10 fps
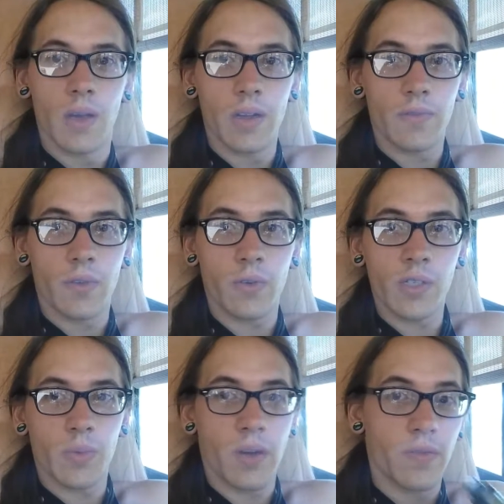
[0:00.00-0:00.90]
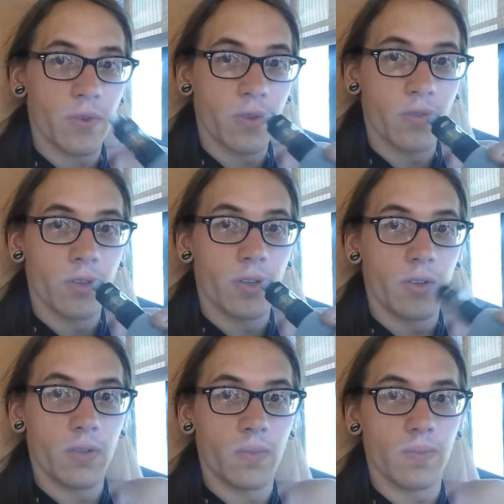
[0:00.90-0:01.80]
And of course, without further
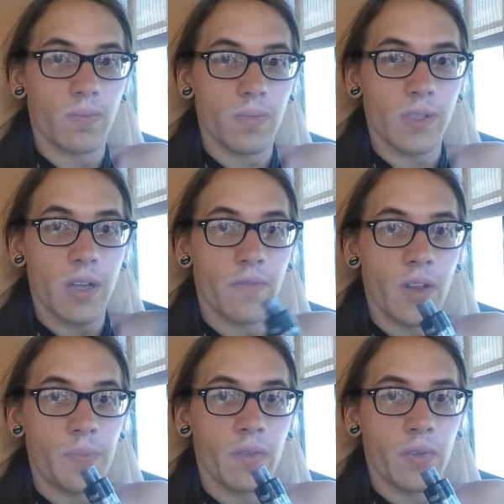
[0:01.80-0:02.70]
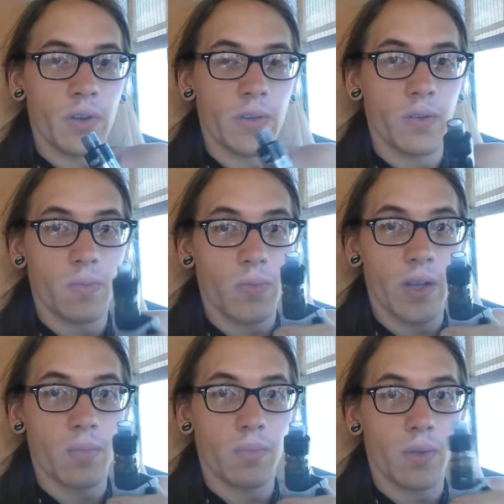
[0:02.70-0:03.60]
ado, it's not a vaping video
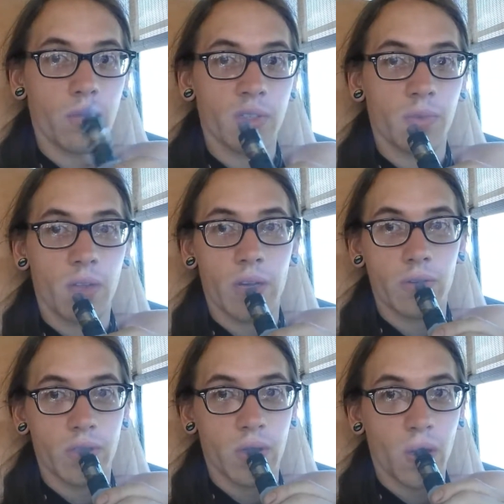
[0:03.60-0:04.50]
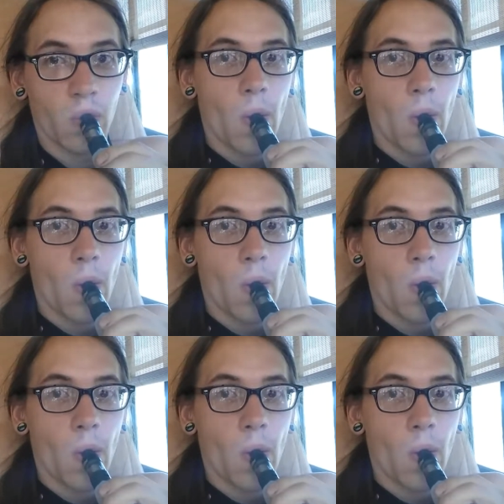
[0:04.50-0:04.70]
without blowing some clouds.